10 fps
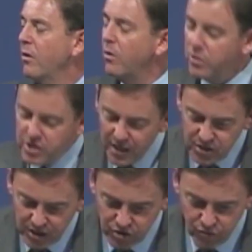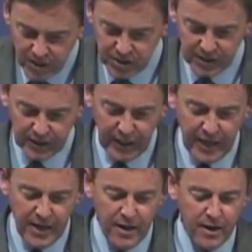who said just
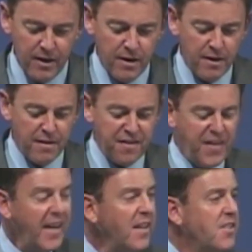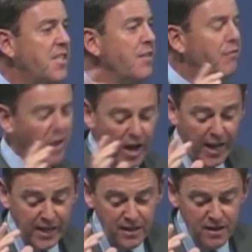recently things
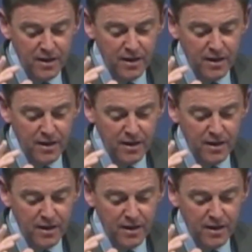divine